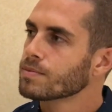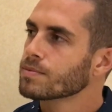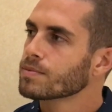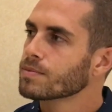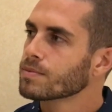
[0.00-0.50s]

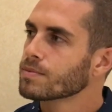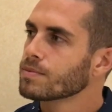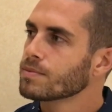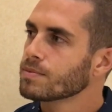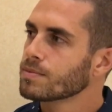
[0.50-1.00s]

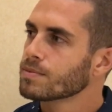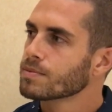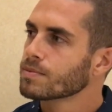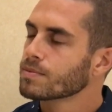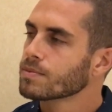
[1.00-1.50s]

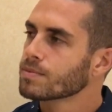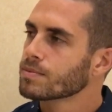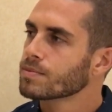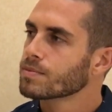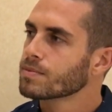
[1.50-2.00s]

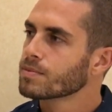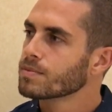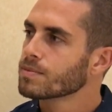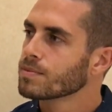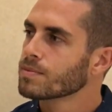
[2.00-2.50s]

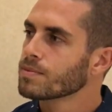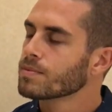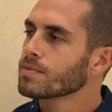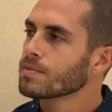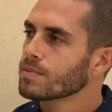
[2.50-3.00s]

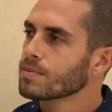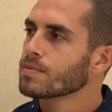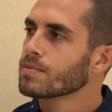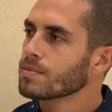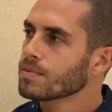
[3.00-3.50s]
The person shown says nothing.